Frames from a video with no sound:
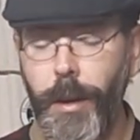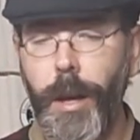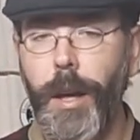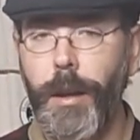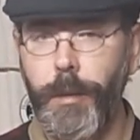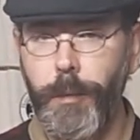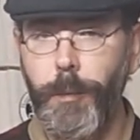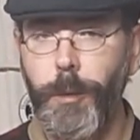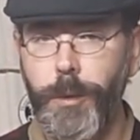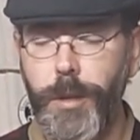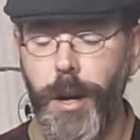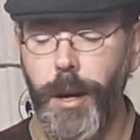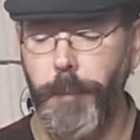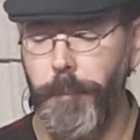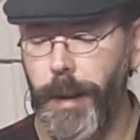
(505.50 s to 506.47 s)
And we'll
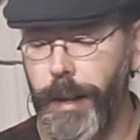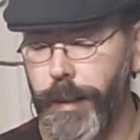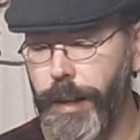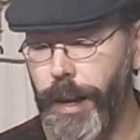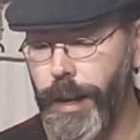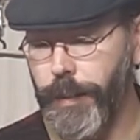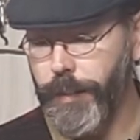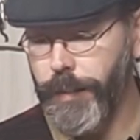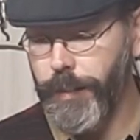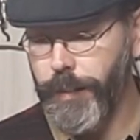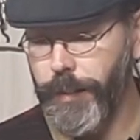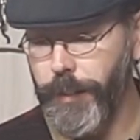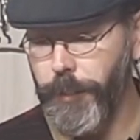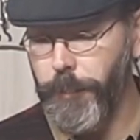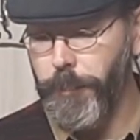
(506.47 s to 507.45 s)
talk about that
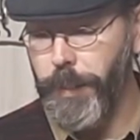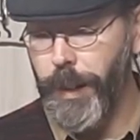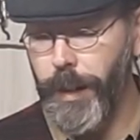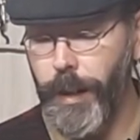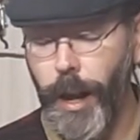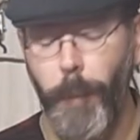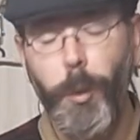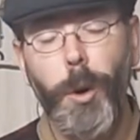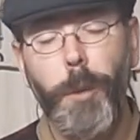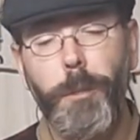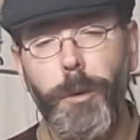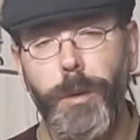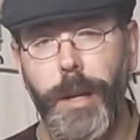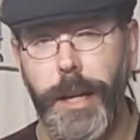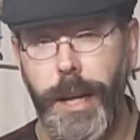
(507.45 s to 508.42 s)
here in a bit. I'm going to
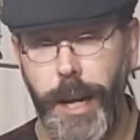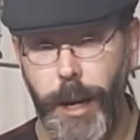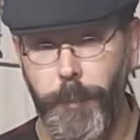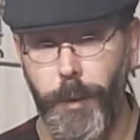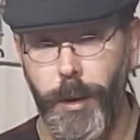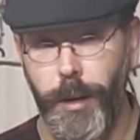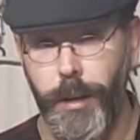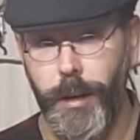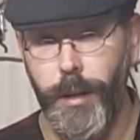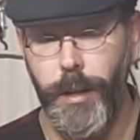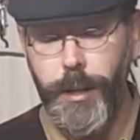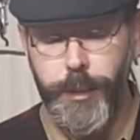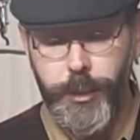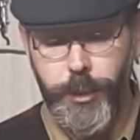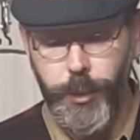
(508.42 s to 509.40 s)
move the camera
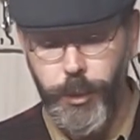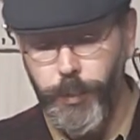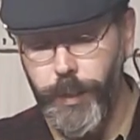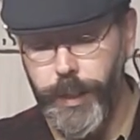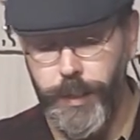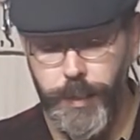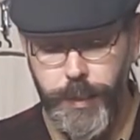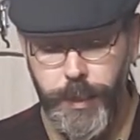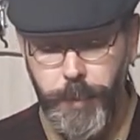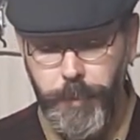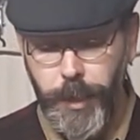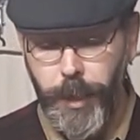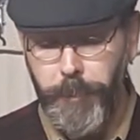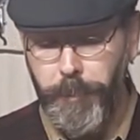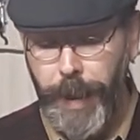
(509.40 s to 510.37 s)
so you can see
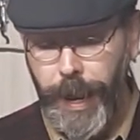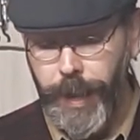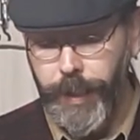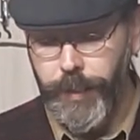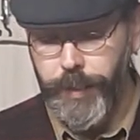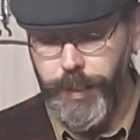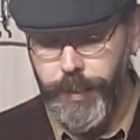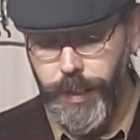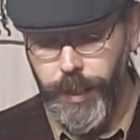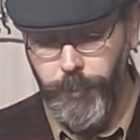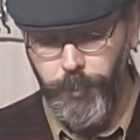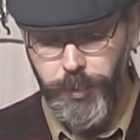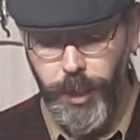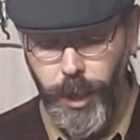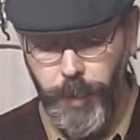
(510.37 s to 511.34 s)
me unpack this thing
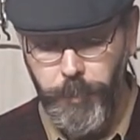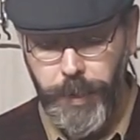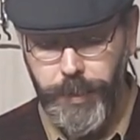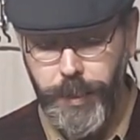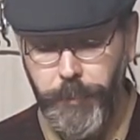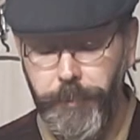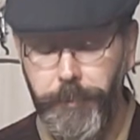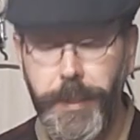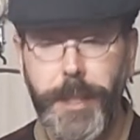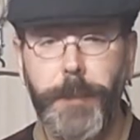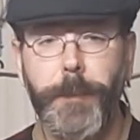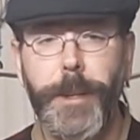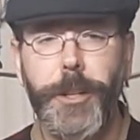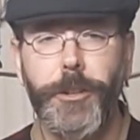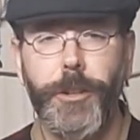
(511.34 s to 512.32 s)
and we'll talk about some of its
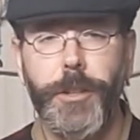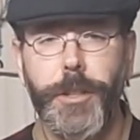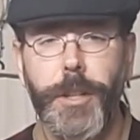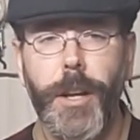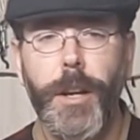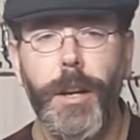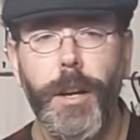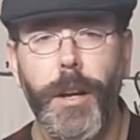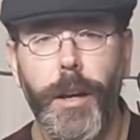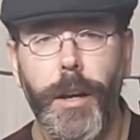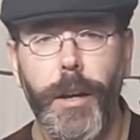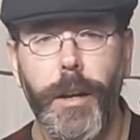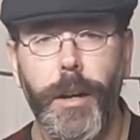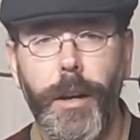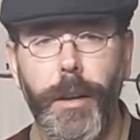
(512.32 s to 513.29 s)
features
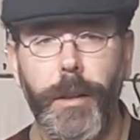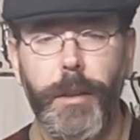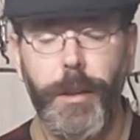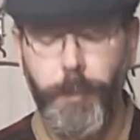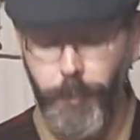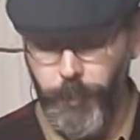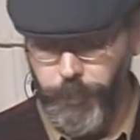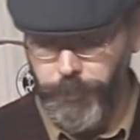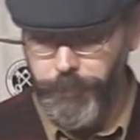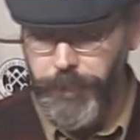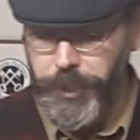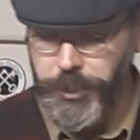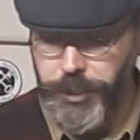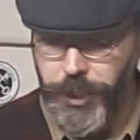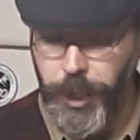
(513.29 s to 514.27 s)
and uh, then we'll
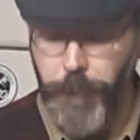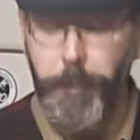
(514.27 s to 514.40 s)
finish it